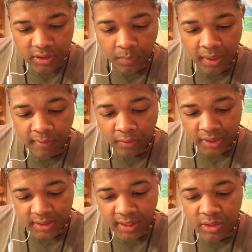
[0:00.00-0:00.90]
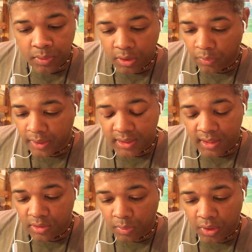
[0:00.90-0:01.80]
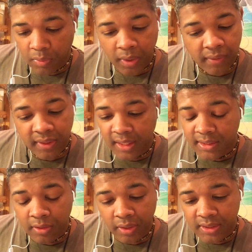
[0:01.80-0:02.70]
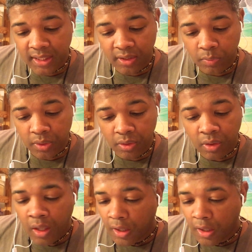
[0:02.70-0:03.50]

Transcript: so whatever resonates with you resonates with you, and whatever doesn't resonate with you,